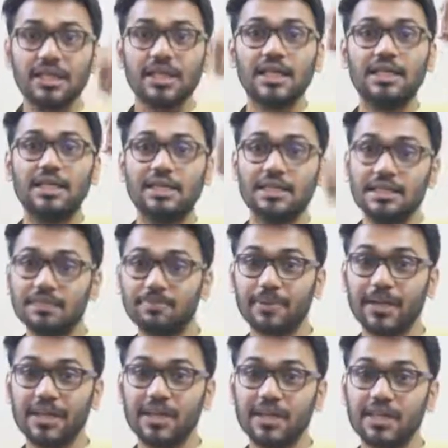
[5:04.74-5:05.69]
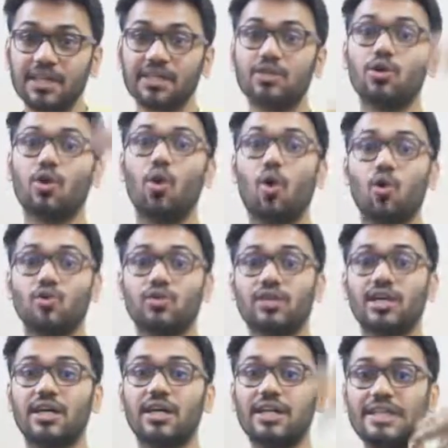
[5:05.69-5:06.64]
dependent on the
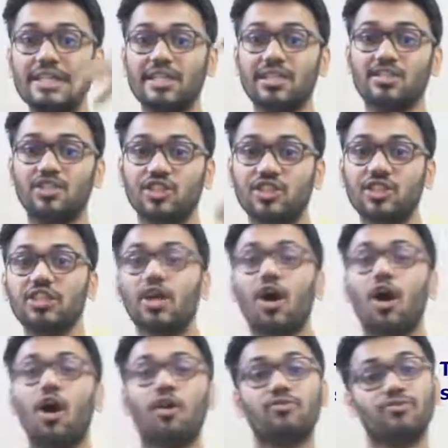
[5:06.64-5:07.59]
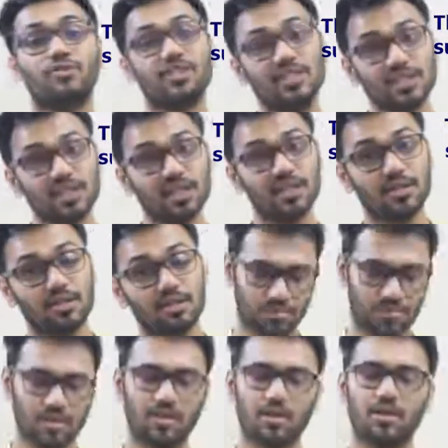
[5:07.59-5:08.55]
energy of the sun.
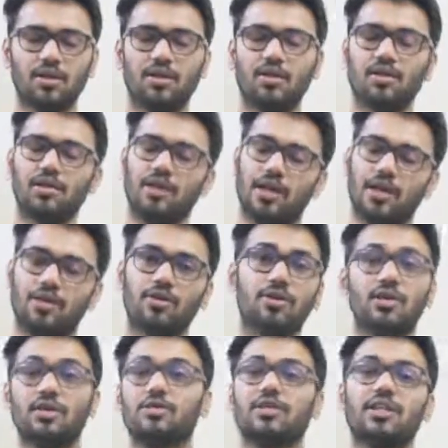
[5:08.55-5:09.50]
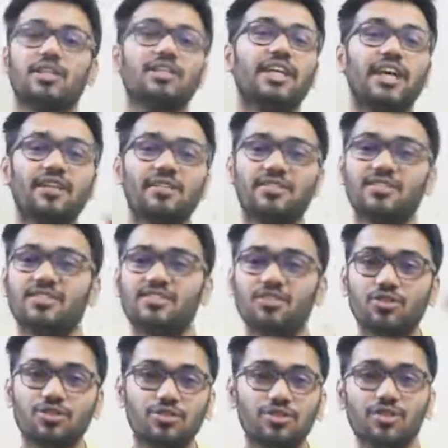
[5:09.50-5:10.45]
Now you can tell the
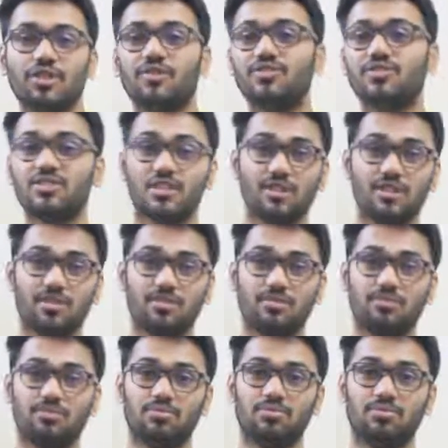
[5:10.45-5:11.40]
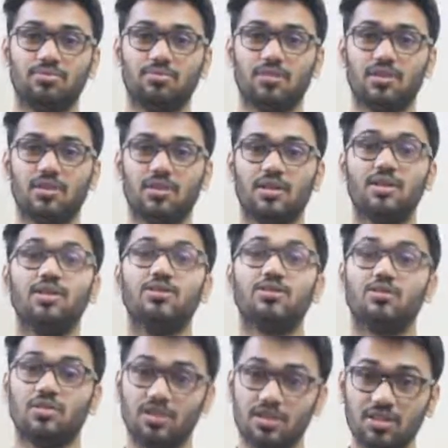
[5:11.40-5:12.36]
story of sun to this
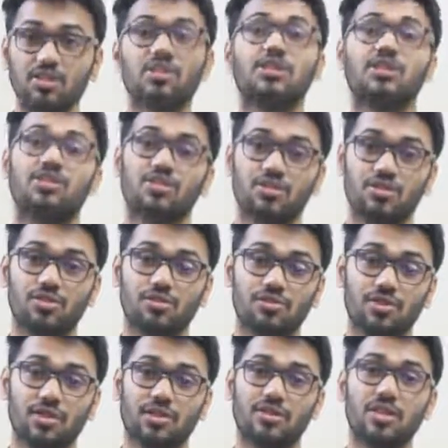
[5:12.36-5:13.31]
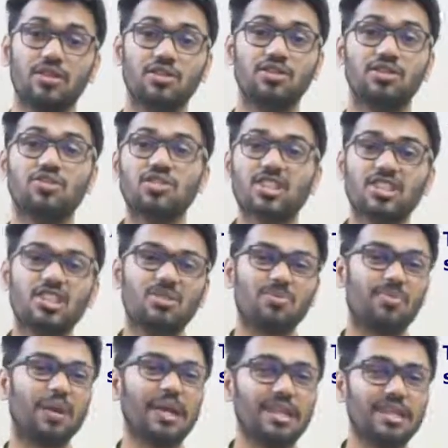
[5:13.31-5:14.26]
student. Just
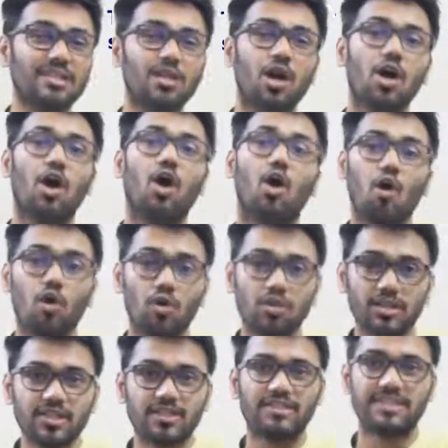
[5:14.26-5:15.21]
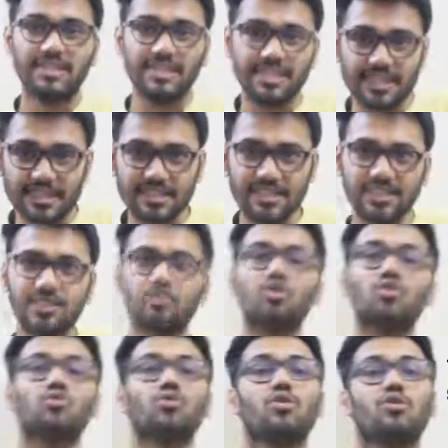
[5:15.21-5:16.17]
explain all these sentences or
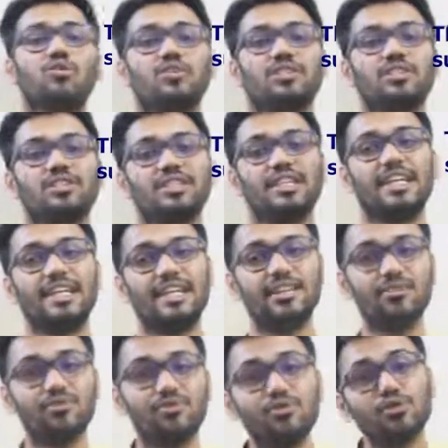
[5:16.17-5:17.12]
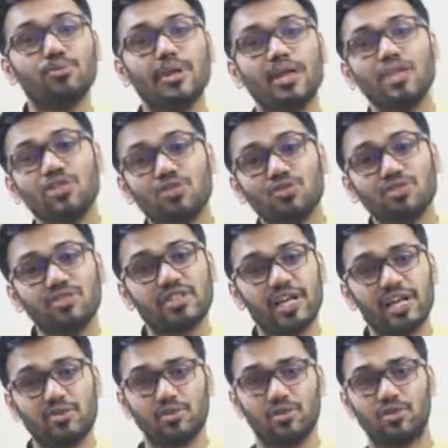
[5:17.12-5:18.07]
all these informations that we are
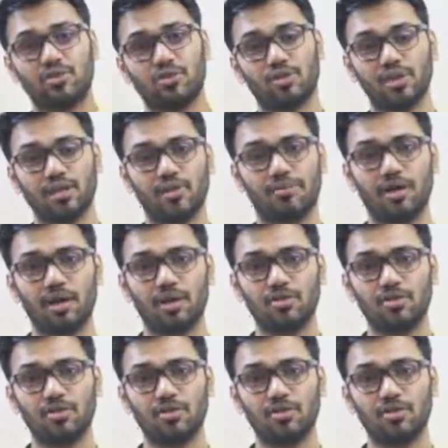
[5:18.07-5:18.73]
talking about.